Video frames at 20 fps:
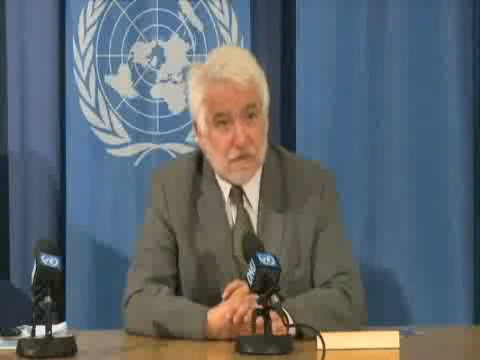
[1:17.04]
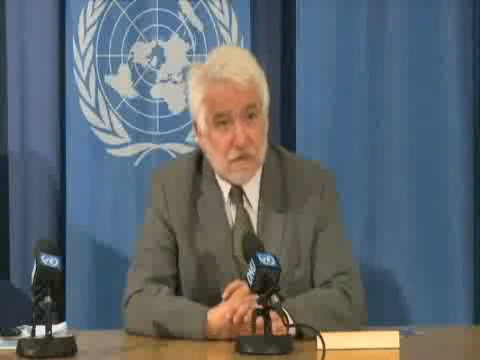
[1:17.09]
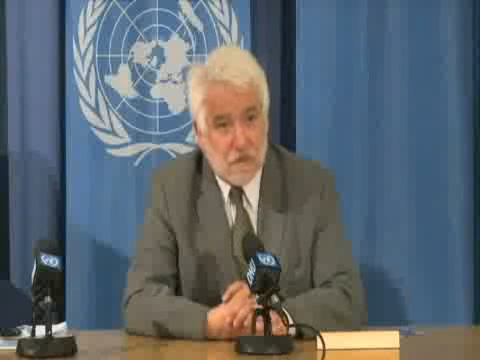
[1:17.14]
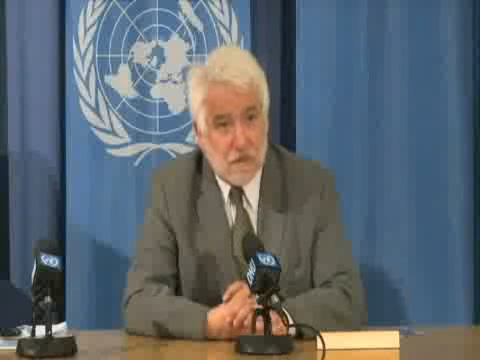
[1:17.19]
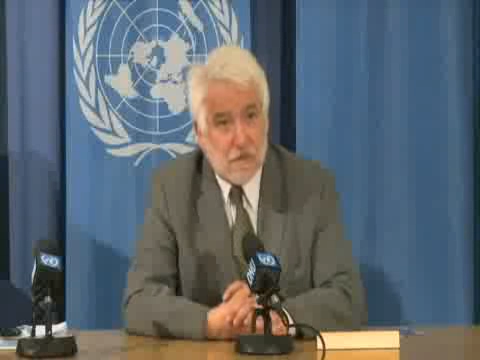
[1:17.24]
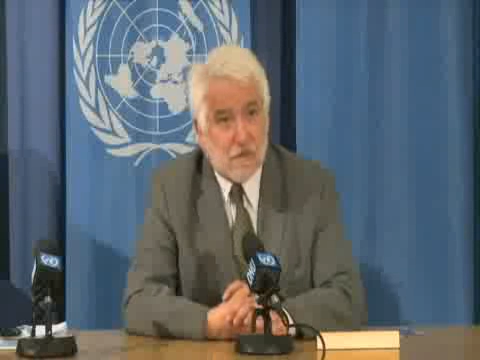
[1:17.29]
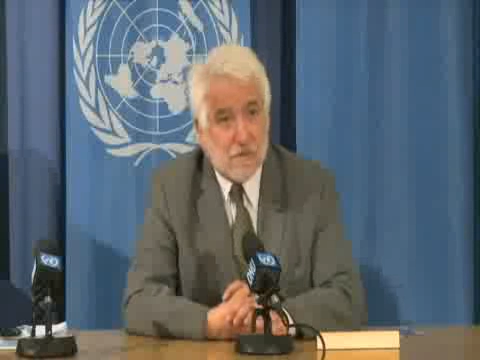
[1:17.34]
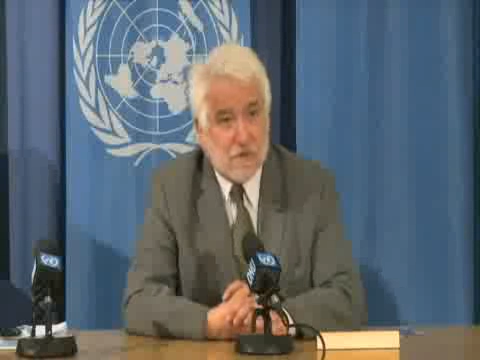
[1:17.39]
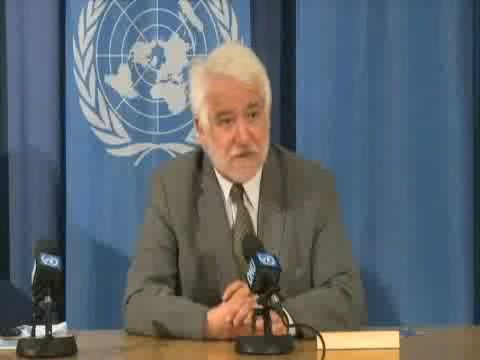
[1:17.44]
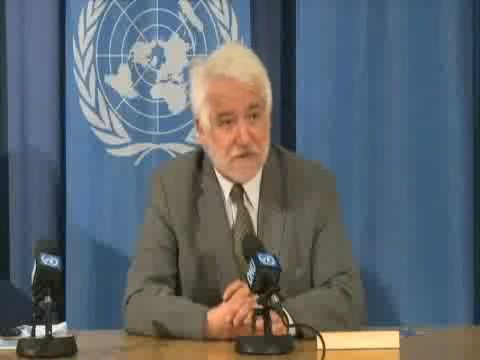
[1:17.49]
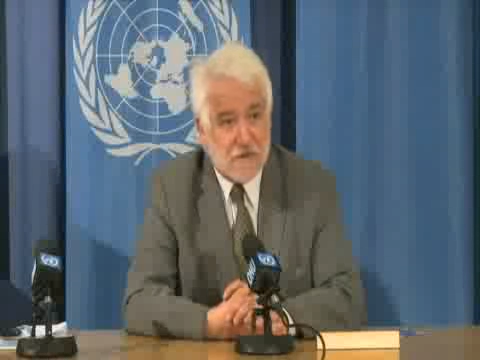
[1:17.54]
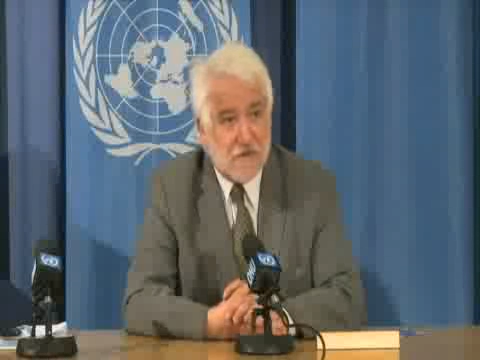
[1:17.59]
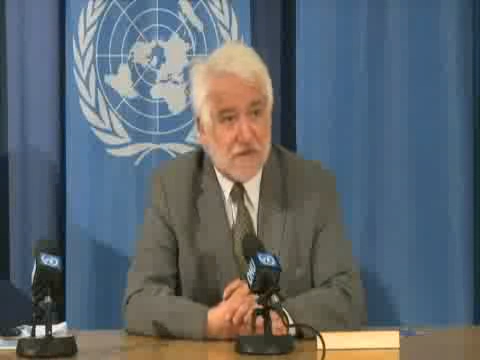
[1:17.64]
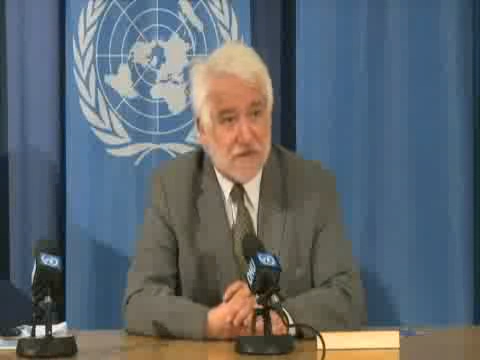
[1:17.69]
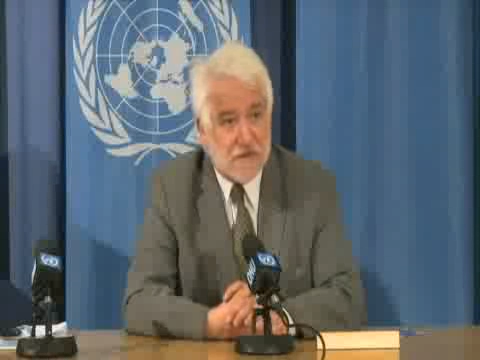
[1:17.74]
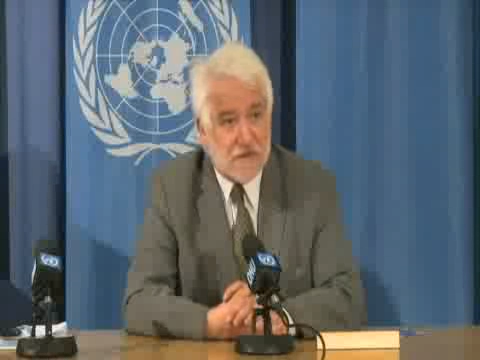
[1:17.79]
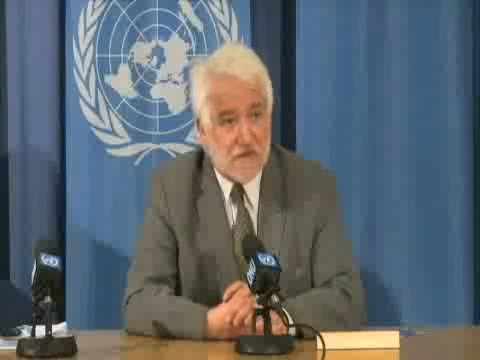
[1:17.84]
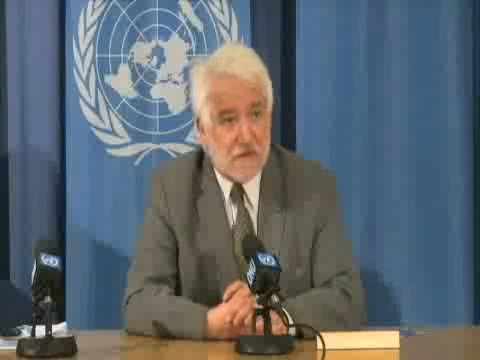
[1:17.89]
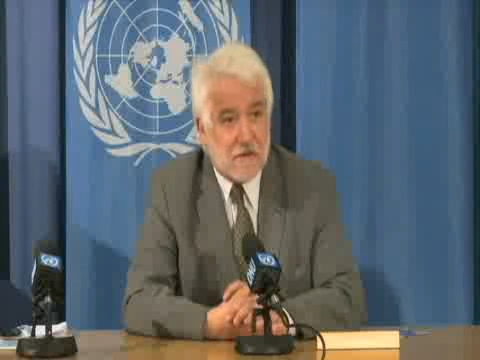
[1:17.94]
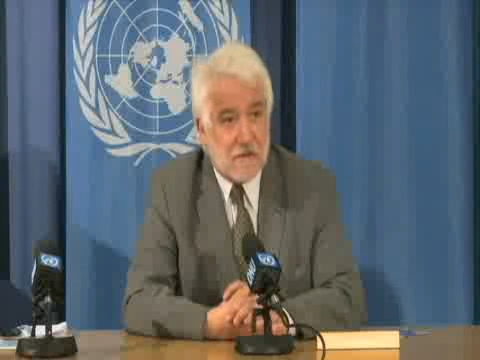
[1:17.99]
humans, and
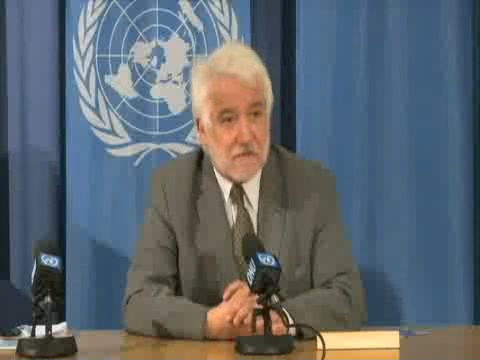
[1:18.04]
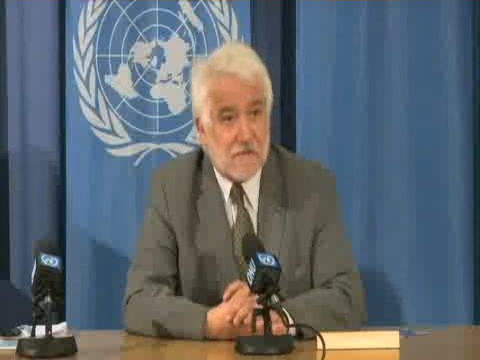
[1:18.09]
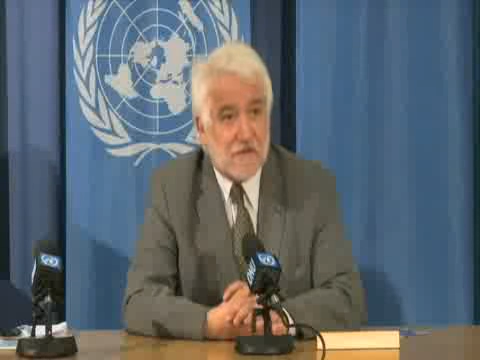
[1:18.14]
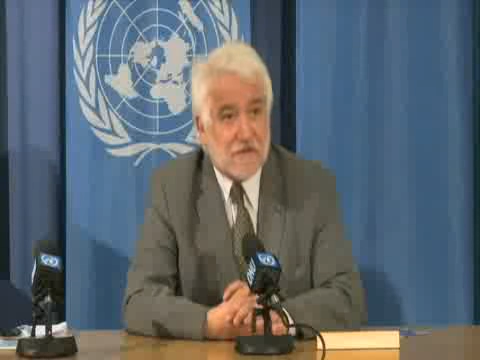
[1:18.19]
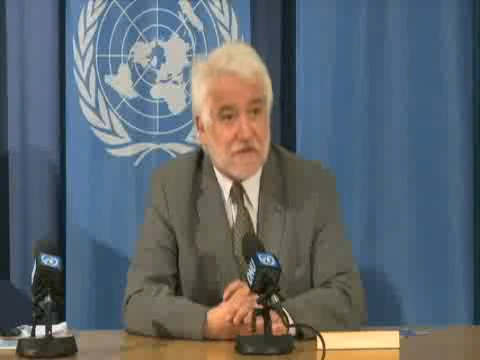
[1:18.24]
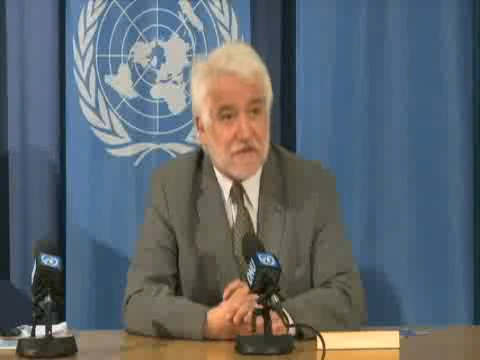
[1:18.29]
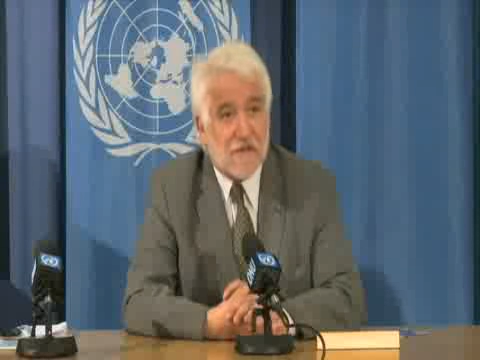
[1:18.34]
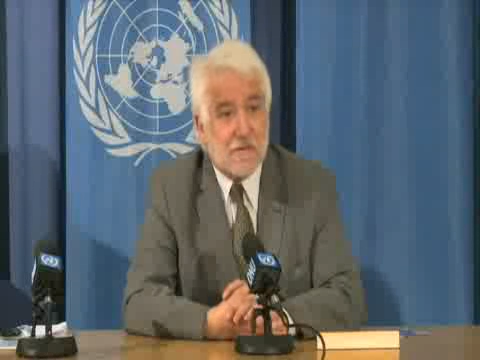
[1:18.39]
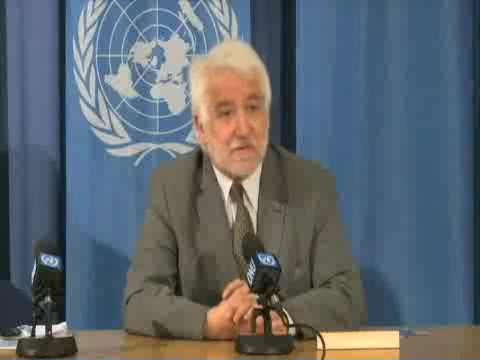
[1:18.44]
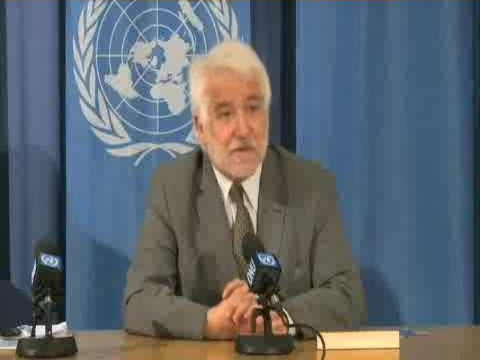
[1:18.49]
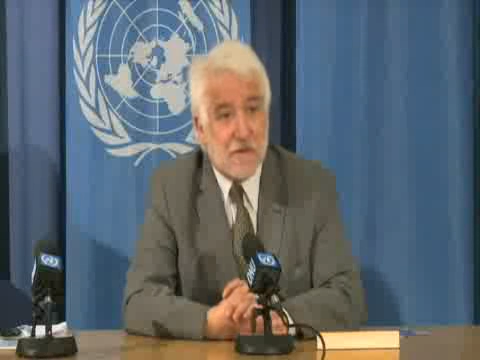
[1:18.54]
that's obviously